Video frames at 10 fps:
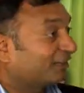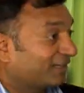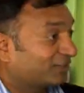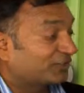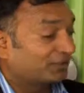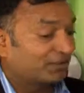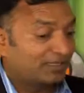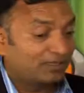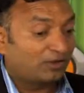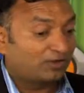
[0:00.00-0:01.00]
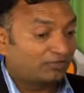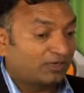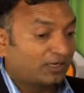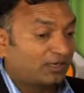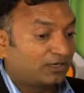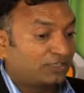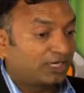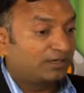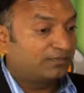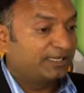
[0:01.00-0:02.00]
right. So a lot of our large
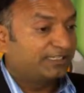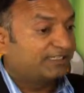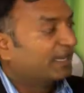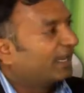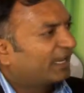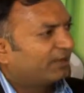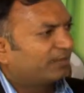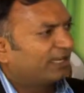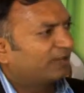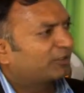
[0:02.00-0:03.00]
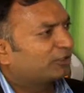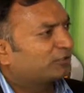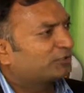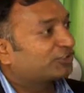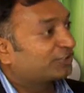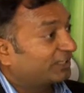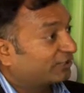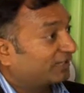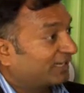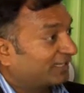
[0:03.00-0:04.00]
companies have been able to
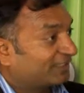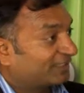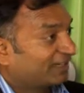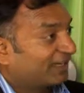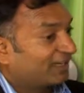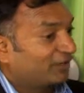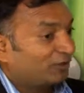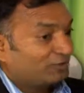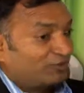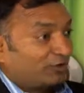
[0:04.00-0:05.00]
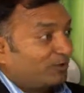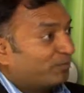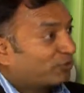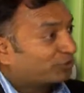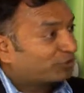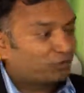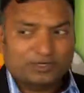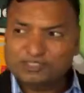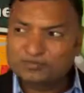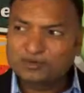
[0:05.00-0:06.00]
centralize a lot of their remote
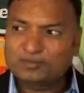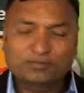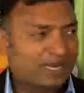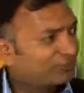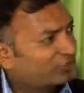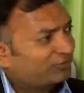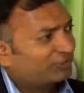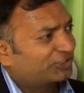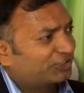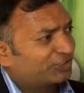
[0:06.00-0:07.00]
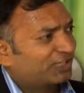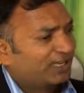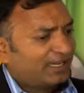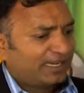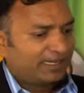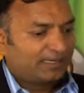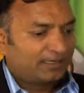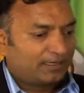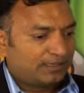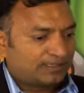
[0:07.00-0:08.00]
storage from branch offices mm-hmm.
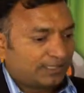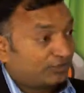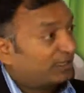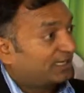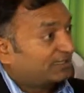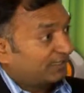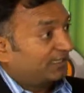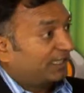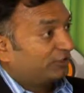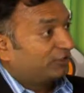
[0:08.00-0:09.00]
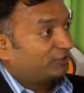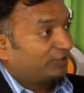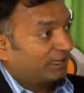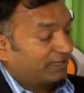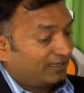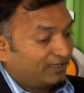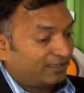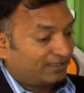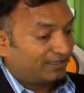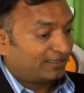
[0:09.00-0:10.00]
and centralize it into
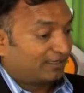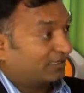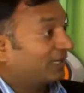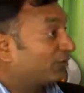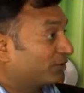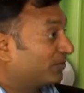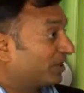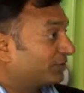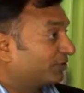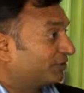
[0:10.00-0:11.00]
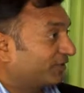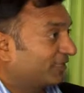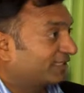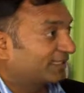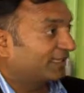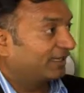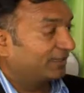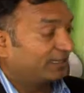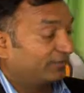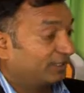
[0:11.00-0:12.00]
a, cloud repository, let's say,
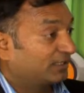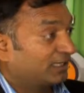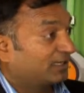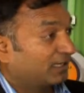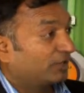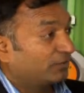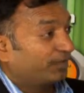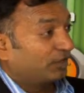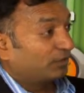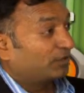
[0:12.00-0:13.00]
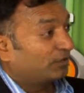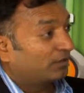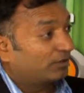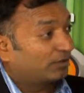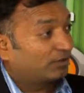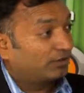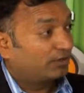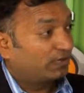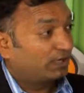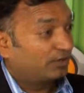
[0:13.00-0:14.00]
uh, whether that cloud be local or
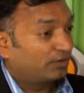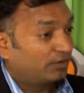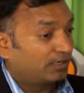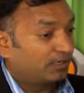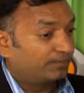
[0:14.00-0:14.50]
uh, um,